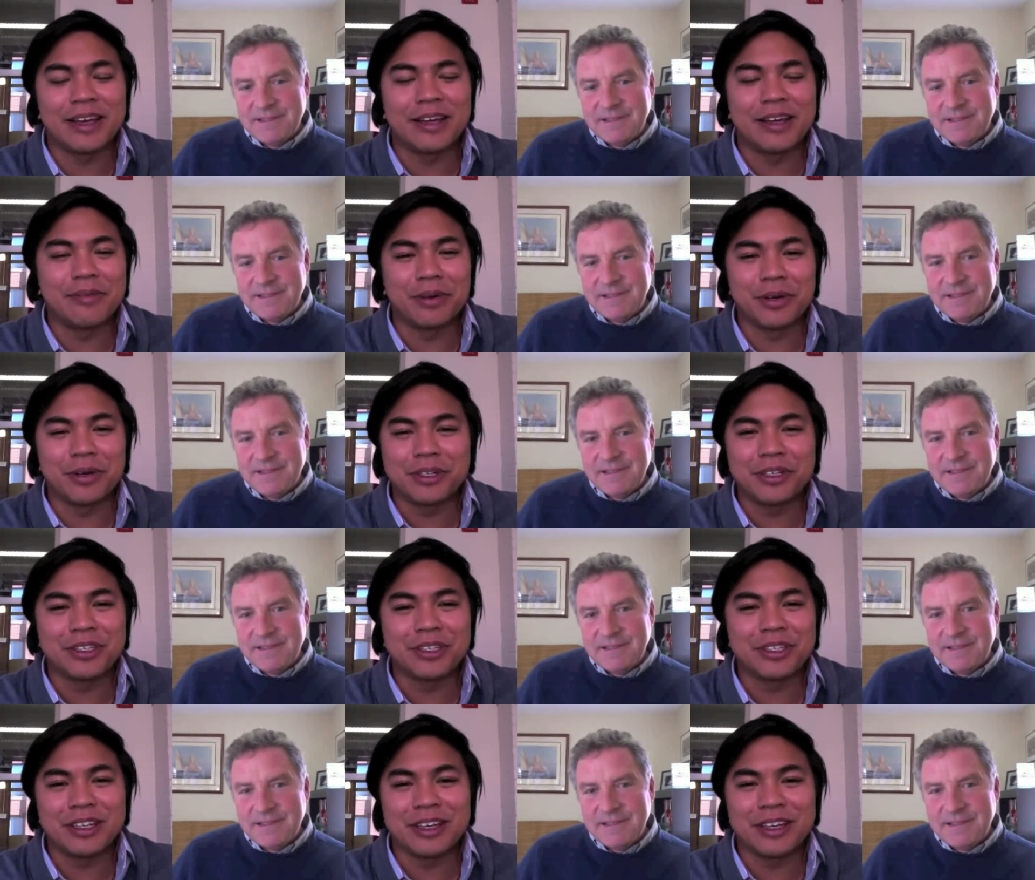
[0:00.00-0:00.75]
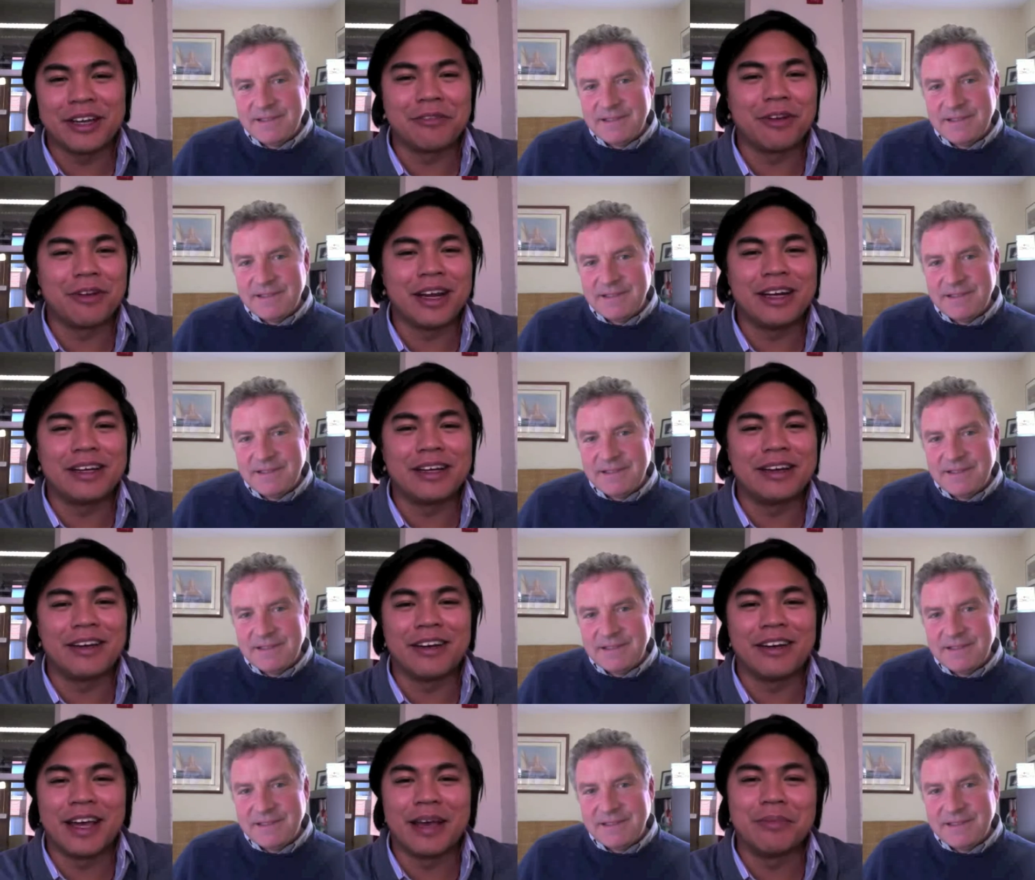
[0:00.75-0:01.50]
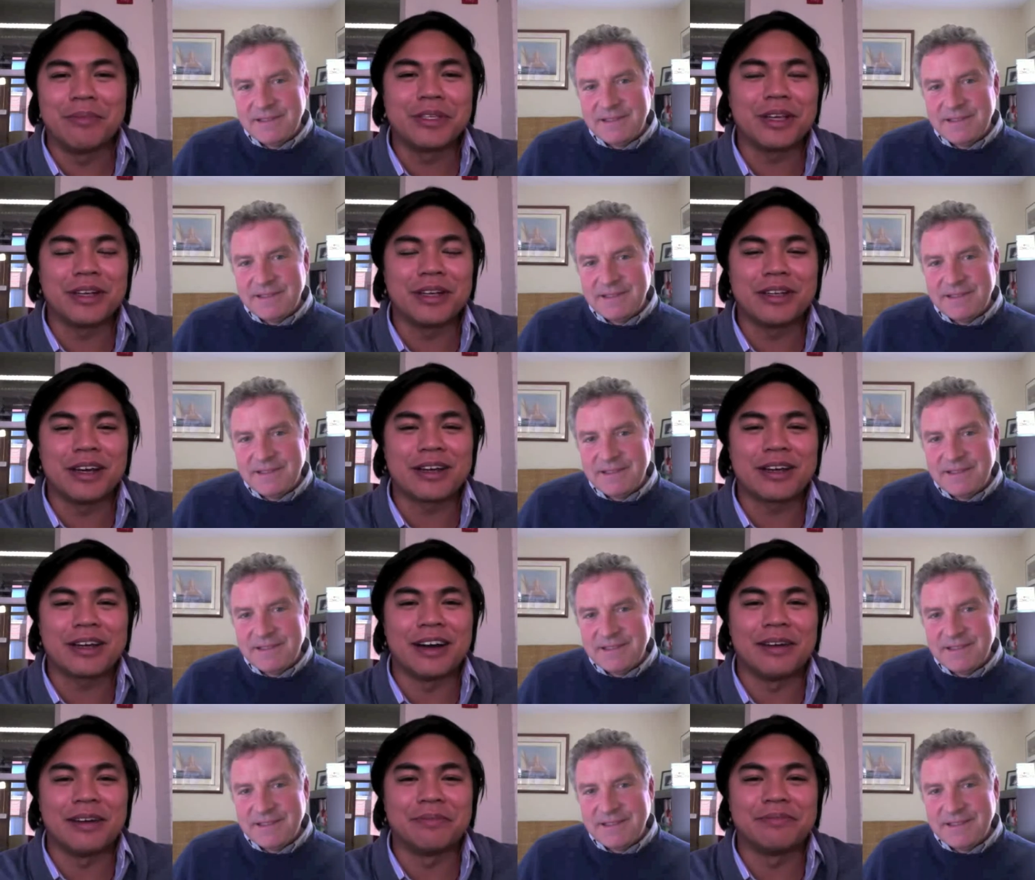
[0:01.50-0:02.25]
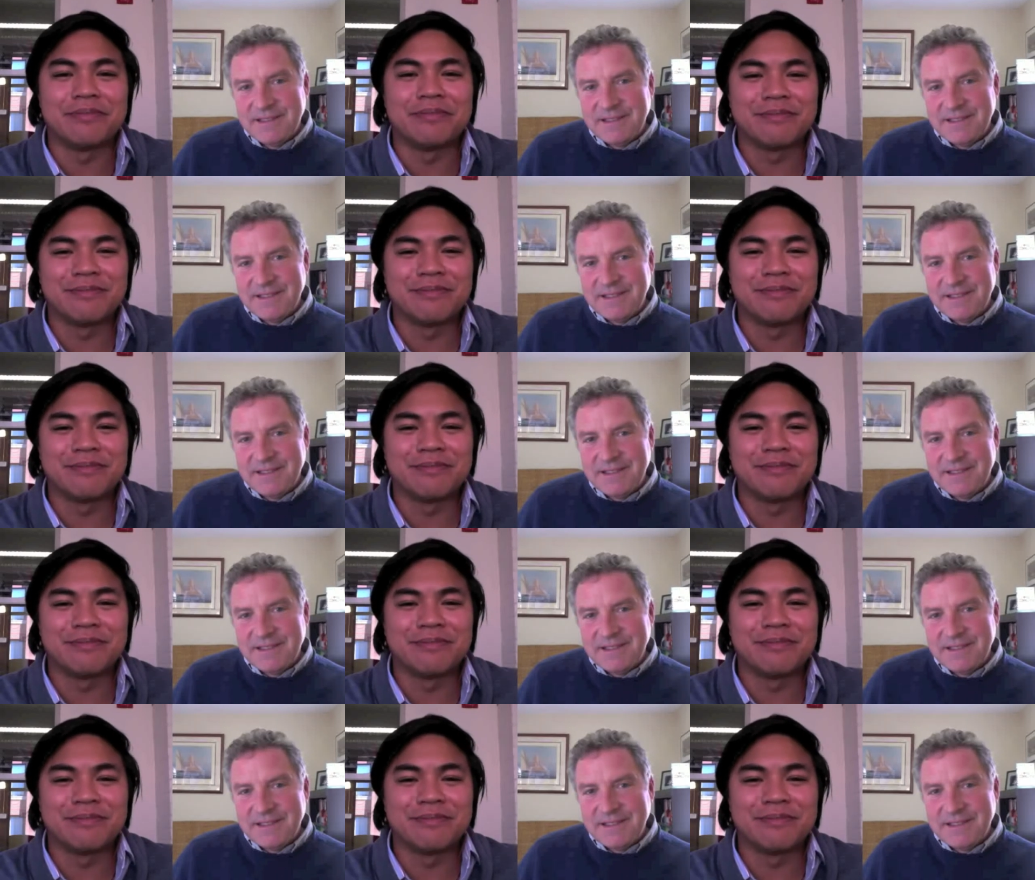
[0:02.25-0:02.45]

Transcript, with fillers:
Speaker 1: and purchase it and rate it on Amazon.com.